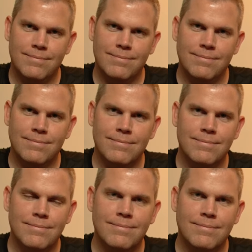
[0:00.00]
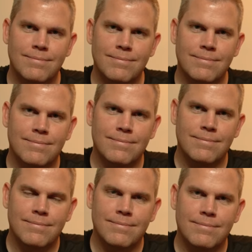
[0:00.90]

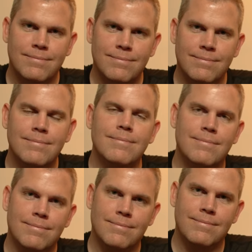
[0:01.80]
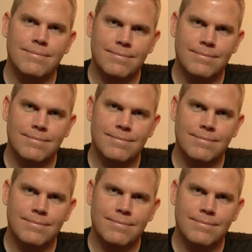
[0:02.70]
[no speech]